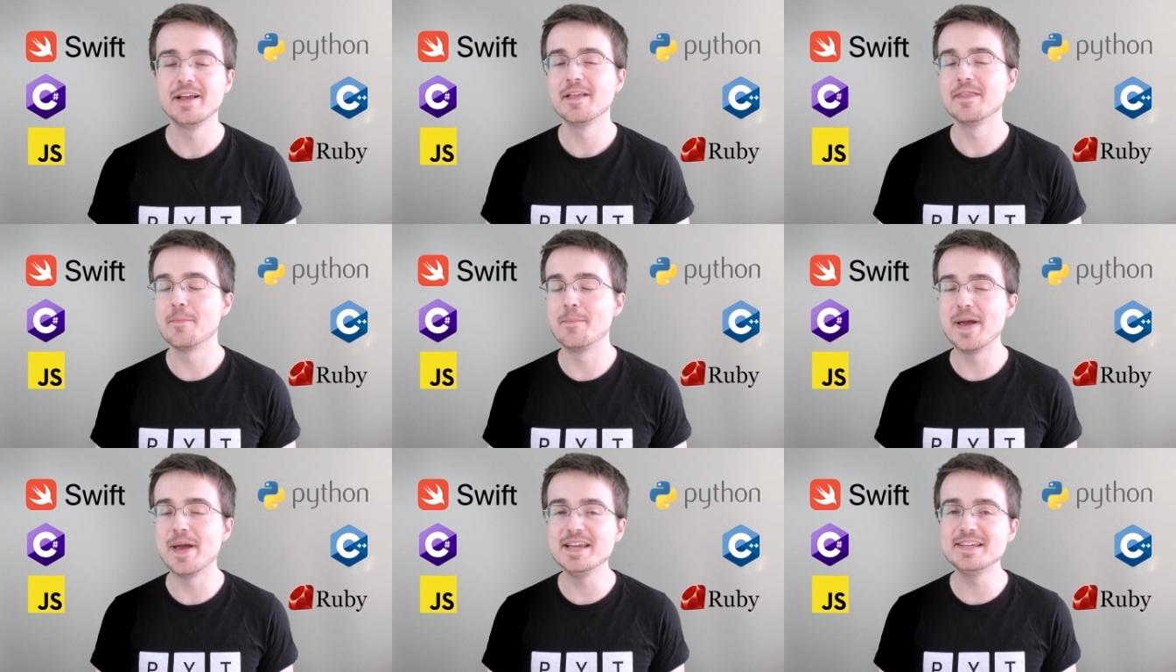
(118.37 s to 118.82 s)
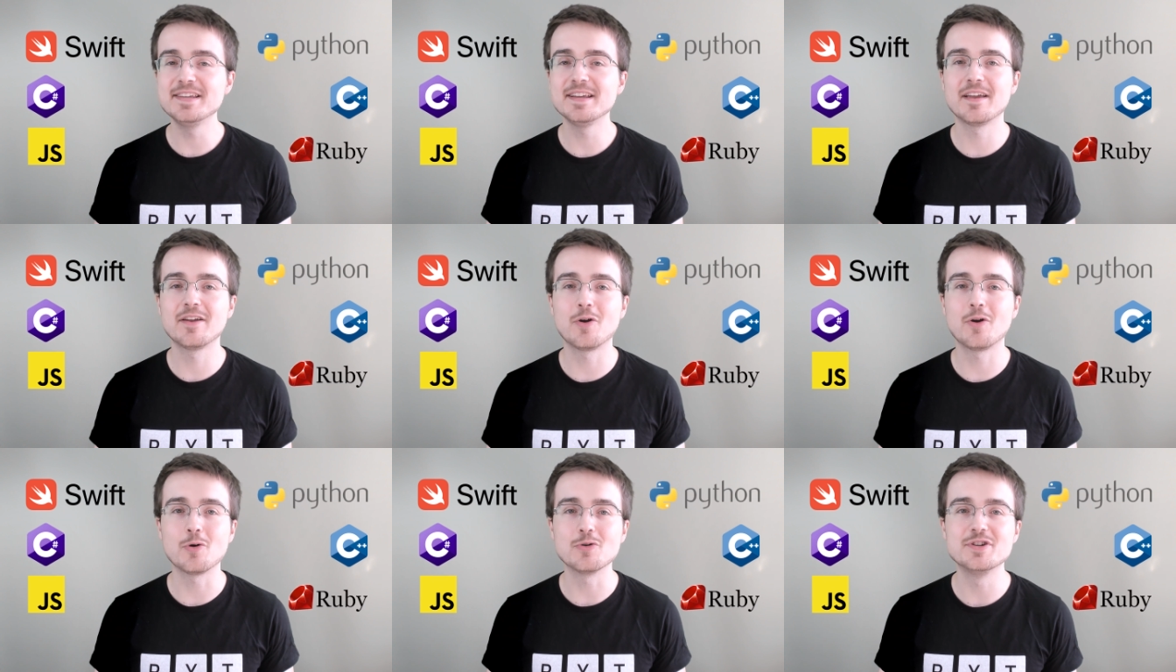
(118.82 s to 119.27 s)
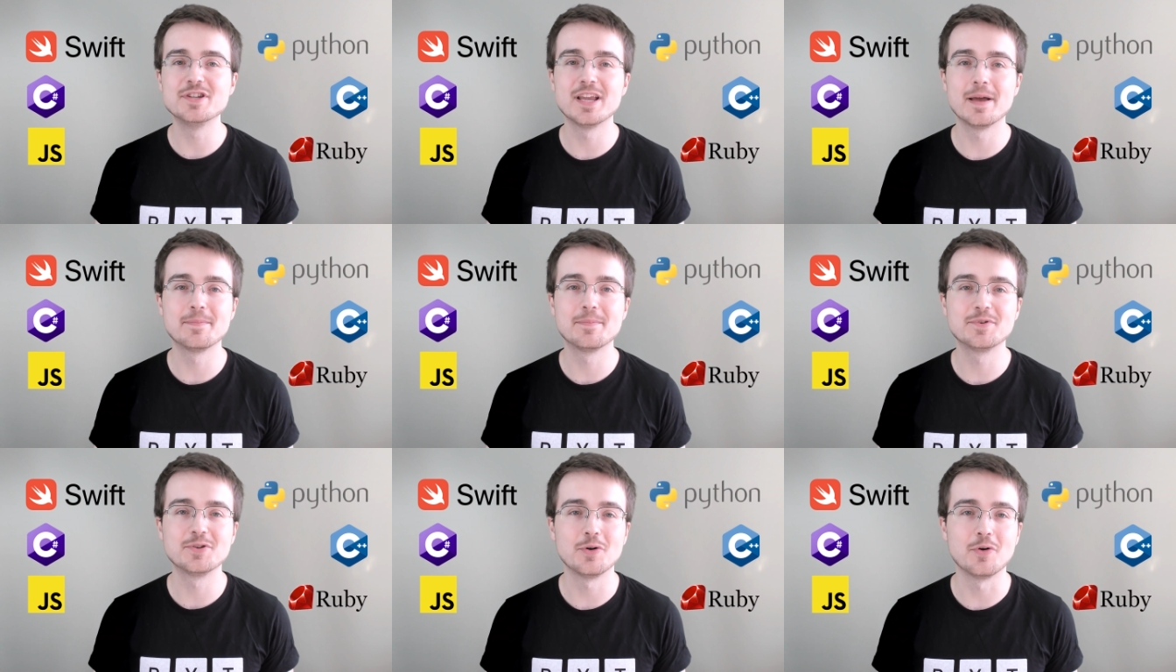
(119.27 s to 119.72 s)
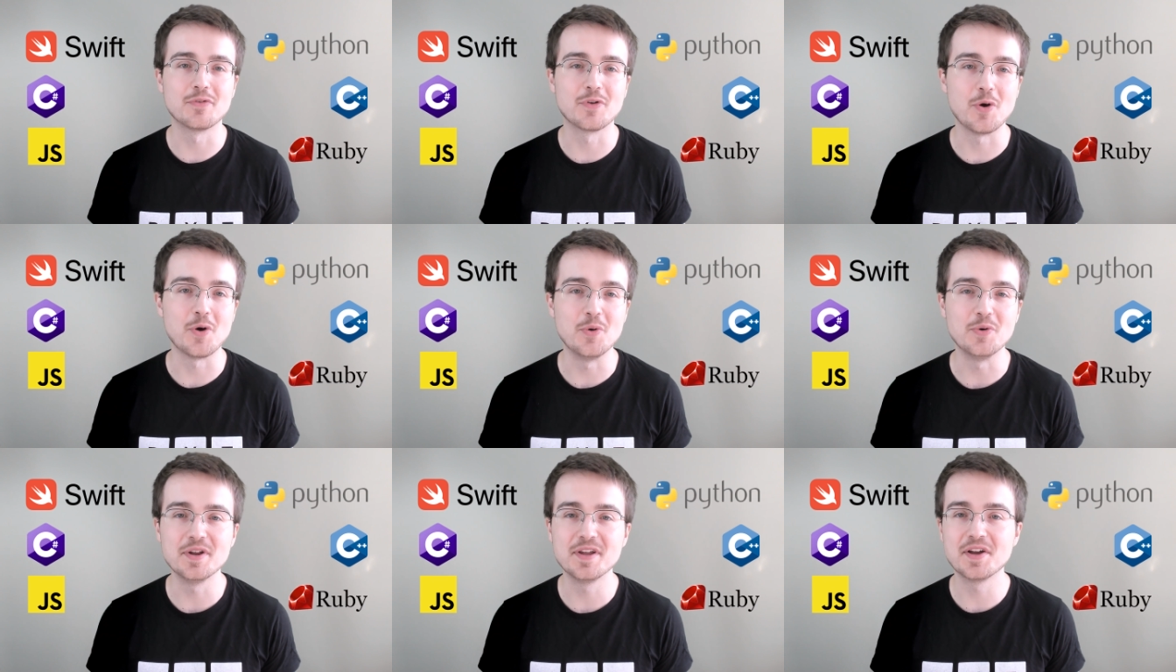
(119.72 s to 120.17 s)
The basic concepts of
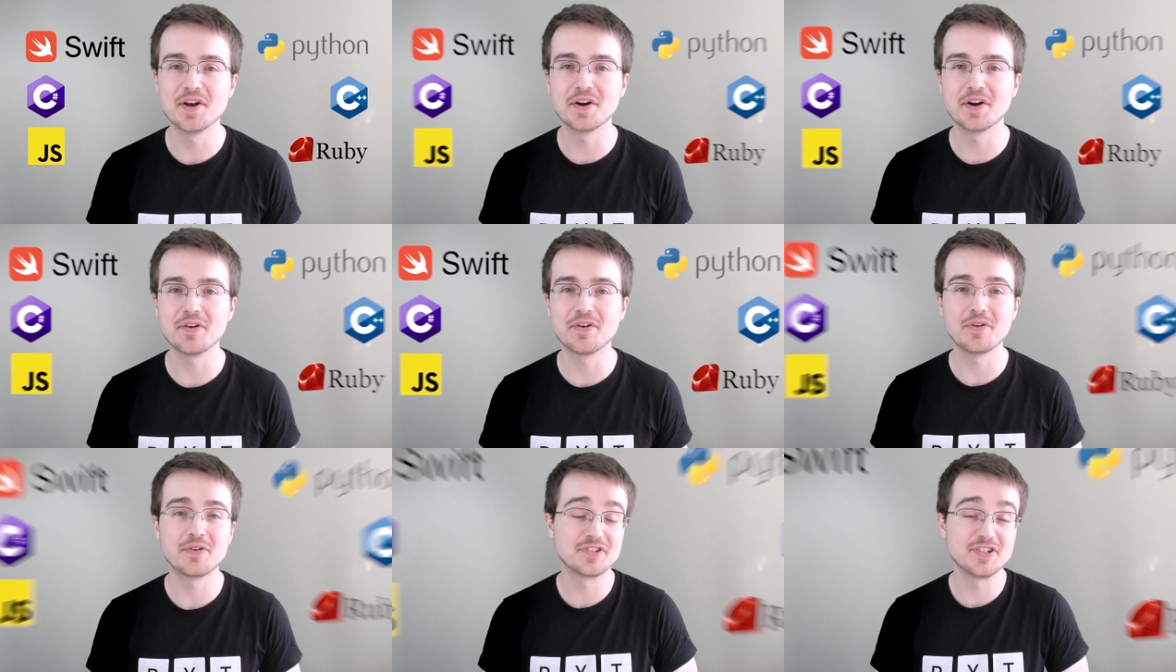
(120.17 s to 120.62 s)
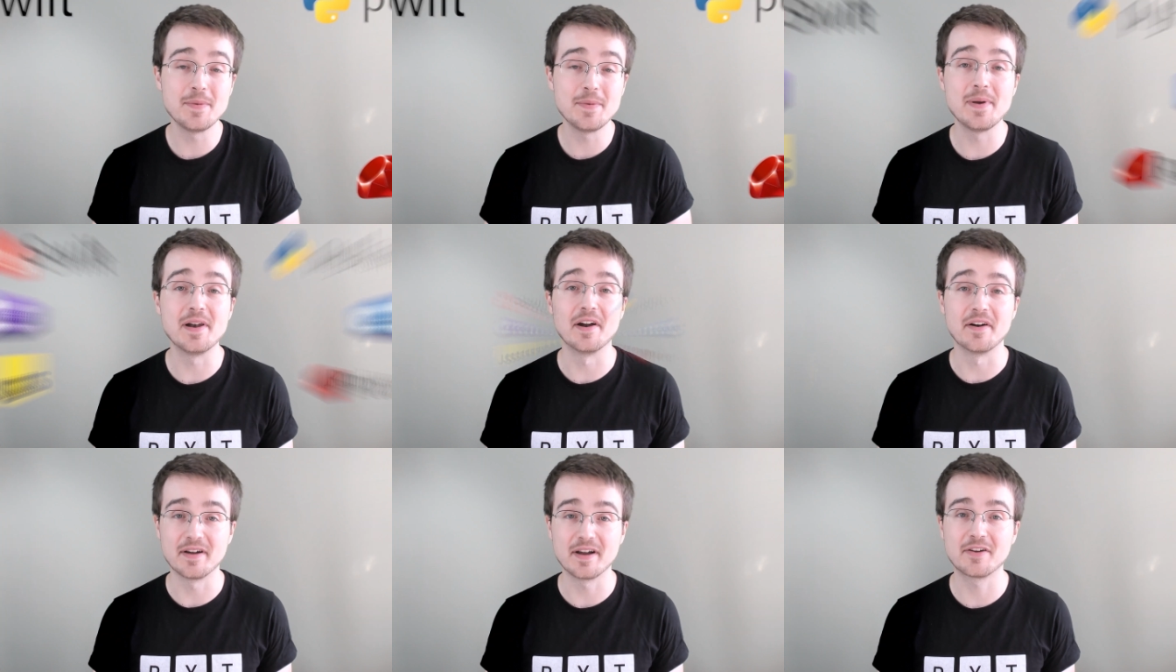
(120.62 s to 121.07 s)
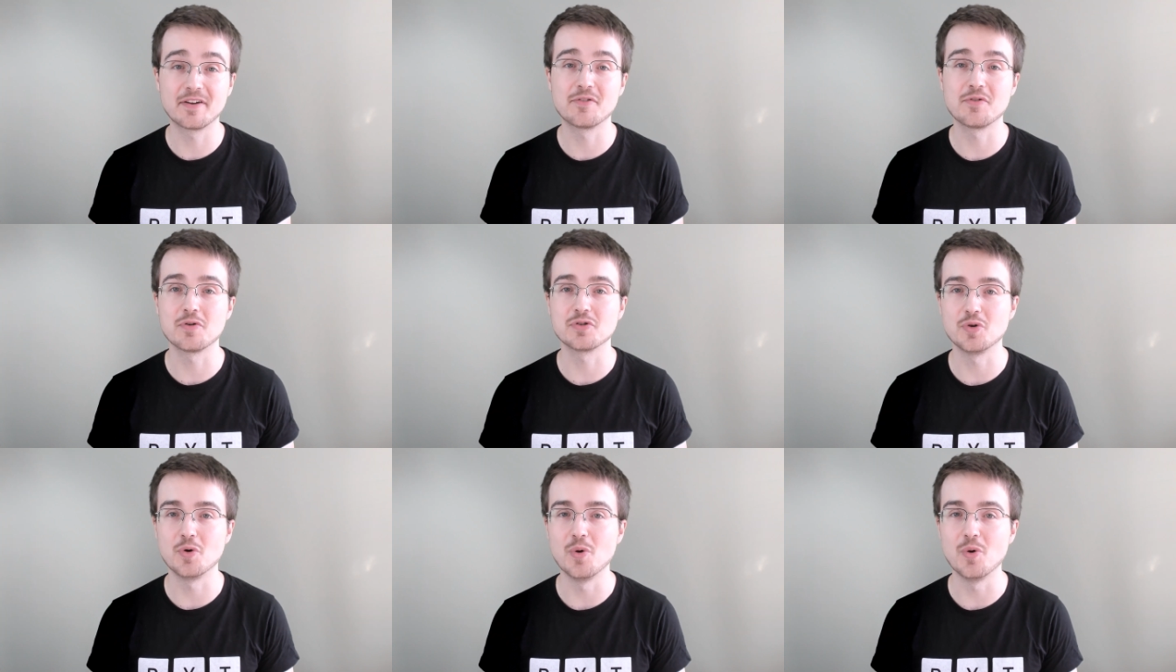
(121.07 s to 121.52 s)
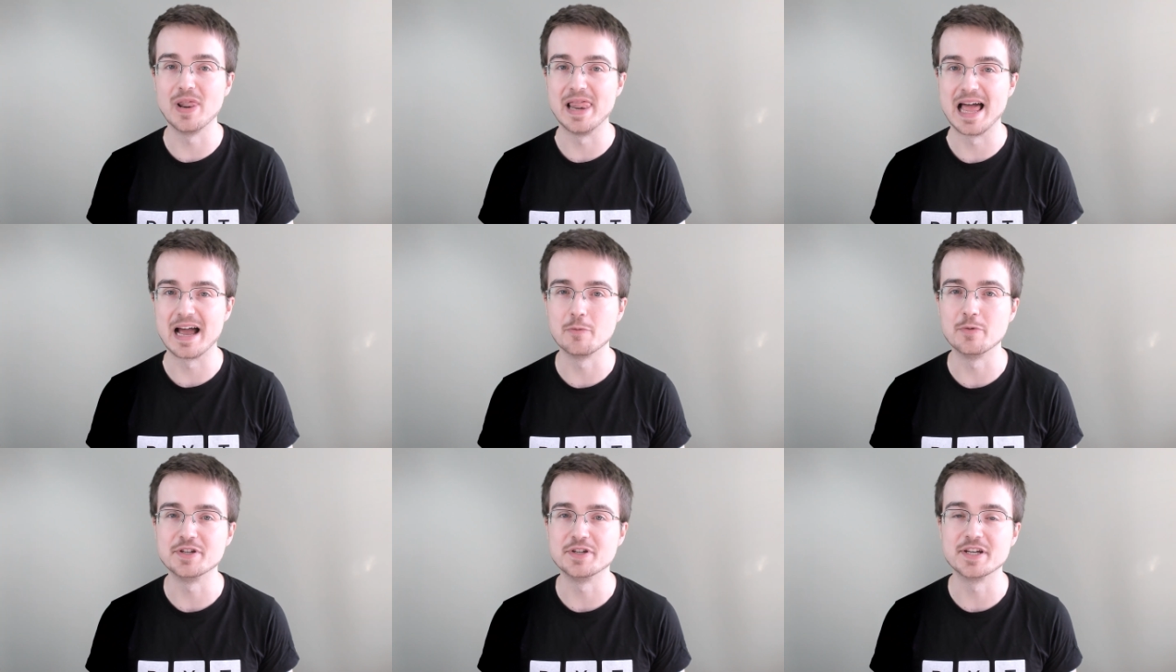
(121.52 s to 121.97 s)
coding are similar across all
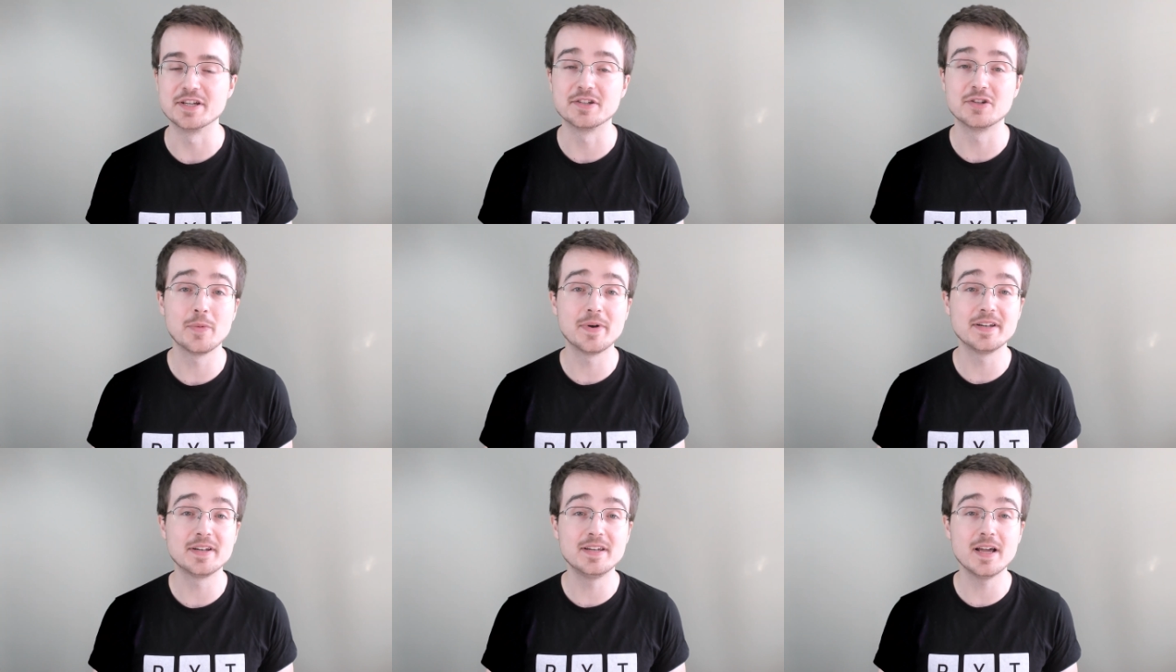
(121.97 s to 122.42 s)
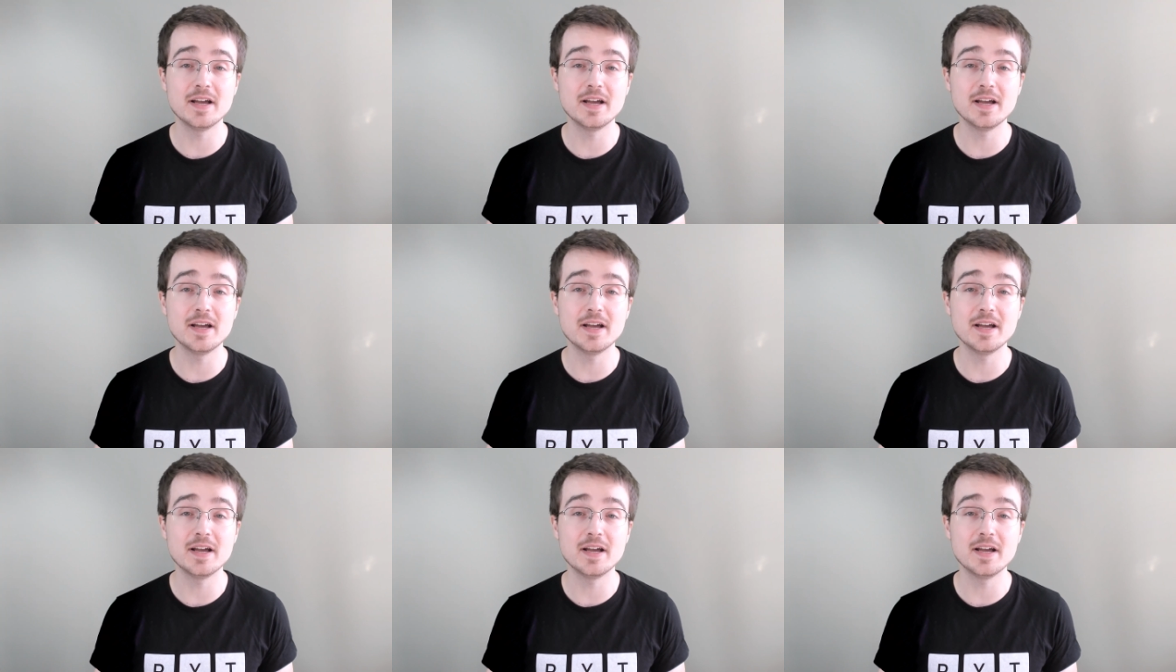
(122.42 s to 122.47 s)
languages, so it